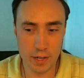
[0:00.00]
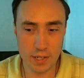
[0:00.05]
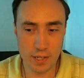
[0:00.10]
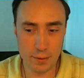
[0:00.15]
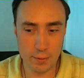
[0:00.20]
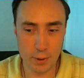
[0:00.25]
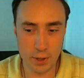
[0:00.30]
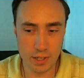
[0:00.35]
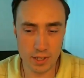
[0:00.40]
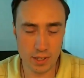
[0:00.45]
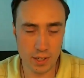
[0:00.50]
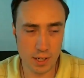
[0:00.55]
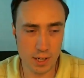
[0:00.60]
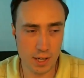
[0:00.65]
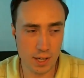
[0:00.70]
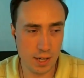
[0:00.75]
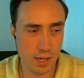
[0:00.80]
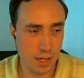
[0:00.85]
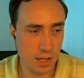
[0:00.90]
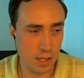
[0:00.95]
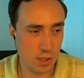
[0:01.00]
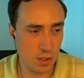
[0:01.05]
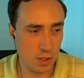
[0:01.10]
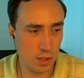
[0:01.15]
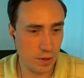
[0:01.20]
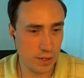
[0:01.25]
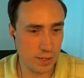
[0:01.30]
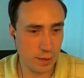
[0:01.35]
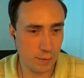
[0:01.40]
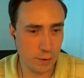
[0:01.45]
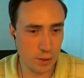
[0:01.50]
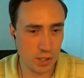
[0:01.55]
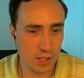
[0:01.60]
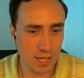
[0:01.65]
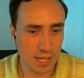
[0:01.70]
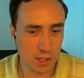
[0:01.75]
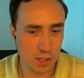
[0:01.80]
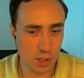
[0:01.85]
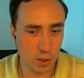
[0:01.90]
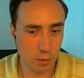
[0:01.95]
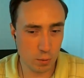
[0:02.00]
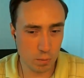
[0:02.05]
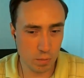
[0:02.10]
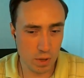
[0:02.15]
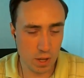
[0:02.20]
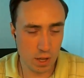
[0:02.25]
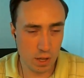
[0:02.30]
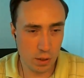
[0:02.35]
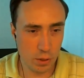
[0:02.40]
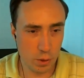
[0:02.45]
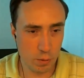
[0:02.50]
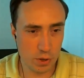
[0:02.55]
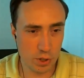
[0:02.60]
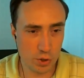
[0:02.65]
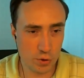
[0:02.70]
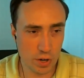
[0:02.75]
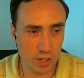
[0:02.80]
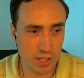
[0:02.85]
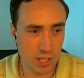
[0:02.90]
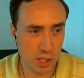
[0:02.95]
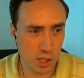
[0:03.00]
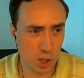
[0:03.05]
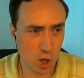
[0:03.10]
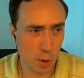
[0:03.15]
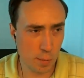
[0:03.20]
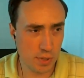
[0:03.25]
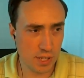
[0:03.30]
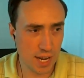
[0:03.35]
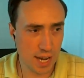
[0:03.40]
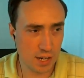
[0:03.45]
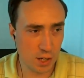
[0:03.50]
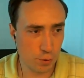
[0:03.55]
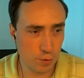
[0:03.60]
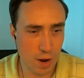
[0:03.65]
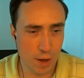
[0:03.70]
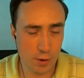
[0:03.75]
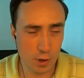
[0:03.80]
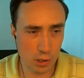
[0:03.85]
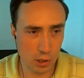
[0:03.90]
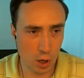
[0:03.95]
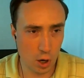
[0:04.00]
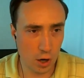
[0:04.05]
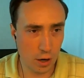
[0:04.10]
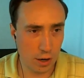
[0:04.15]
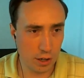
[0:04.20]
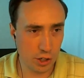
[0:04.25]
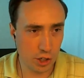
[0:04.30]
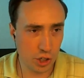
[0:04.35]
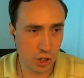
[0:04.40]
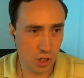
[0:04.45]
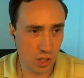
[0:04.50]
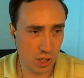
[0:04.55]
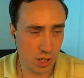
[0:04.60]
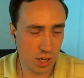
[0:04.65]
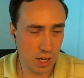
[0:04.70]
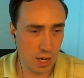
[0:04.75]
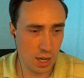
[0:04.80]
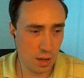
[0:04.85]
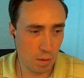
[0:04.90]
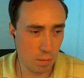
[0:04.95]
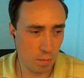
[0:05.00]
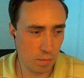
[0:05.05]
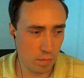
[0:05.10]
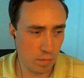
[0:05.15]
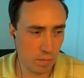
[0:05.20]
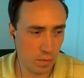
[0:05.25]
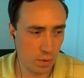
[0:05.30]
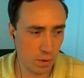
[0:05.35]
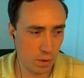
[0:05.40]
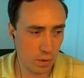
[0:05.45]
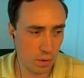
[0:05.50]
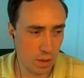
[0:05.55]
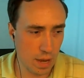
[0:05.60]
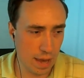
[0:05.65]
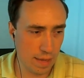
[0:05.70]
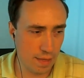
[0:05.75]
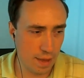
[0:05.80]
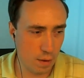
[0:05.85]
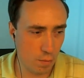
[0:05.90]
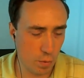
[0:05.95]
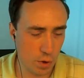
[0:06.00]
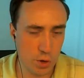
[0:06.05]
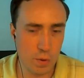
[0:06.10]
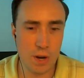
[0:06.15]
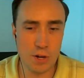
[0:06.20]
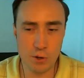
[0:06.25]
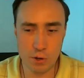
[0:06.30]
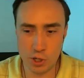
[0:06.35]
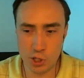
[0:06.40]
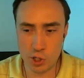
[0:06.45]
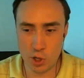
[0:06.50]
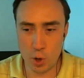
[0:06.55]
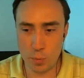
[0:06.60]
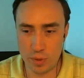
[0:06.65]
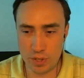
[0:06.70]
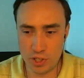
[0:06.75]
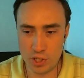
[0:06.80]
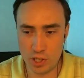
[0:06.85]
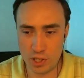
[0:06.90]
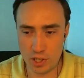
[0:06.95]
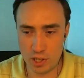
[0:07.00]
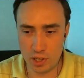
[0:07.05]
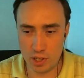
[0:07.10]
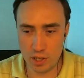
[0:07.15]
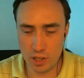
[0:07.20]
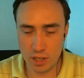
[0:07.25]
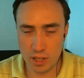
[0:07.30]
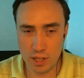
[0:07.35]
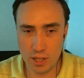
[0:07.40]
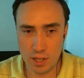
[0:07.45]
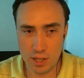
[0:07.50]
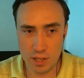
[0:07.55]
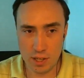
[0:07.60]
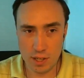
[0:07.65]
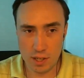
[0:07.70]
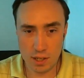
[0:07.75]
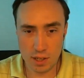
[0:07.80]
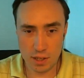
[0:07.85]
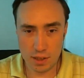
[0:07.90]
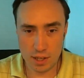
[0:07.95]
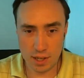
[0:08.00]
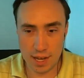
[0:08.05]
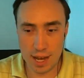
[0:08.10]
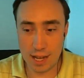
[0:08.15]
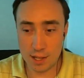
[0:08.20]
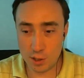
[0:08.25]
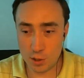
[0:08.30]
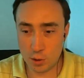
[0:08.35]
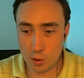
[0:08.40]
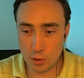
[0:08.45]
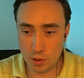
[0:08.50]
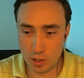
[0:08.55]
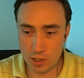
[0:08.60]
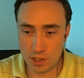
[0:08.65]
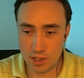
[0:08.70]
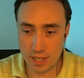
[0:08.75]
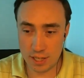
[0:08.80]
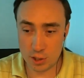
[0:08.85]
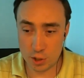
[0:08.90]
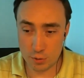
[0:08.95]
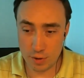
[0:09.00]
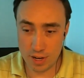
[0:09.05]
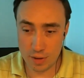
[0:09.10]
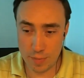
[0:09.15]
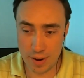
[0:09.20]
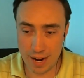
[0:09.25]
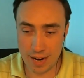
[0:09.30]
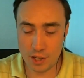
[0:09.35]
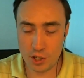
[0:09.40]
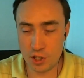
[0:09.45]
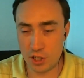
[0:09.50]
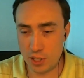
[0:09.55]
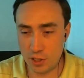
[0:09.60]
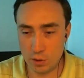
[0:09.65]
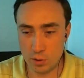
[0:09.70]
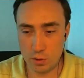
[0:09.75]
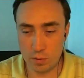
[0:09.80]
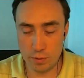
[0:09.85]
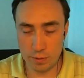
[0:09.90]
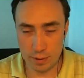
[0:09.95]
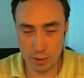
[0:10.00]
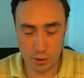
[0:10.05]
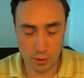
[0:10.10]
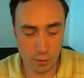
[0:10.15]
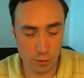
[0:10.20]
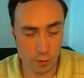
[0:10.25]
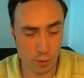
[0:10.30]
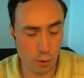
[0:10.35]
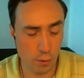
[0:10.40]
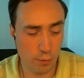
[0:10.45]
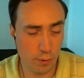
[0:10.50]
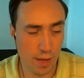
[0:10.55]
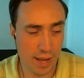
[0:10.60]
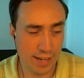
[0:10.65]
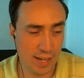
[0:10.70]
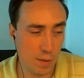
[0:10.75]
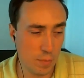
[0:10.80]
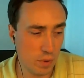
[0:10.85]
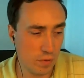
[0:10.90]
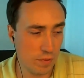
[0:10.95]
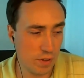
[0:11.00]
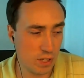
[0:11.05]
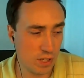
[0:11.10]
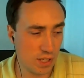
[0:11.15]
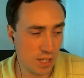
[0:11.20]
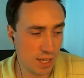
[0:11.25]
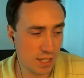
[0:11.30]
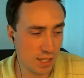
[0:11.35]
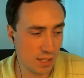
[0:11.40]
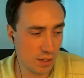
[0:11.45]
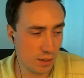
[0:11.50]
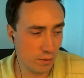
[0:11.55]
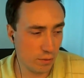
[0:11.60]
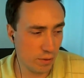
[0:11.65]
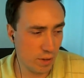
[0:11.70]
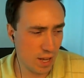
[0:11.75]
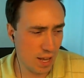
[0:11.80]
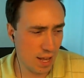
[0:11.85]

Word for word: different. Uh, it's a very different set. So the restricted scope set is rather large. Um, and then when you enter a scope into the, the console consent screen page, it'll throw a flag up if it's sensitive.